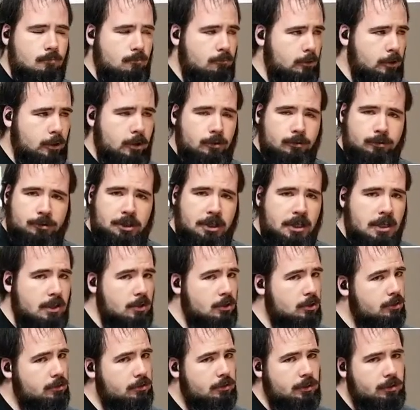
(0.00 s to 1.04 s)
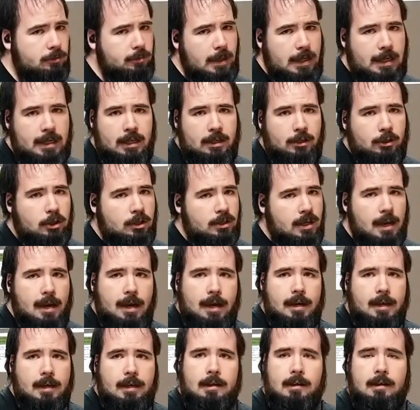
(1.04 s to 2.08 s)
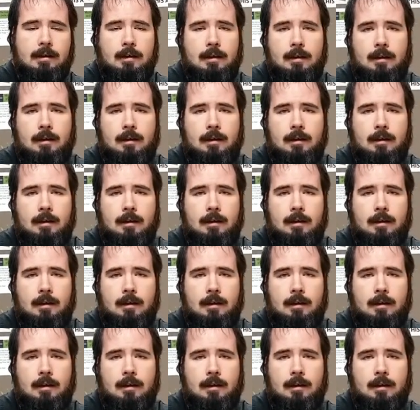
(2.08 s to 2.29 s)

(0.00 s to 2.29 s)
We all change a little bit each day.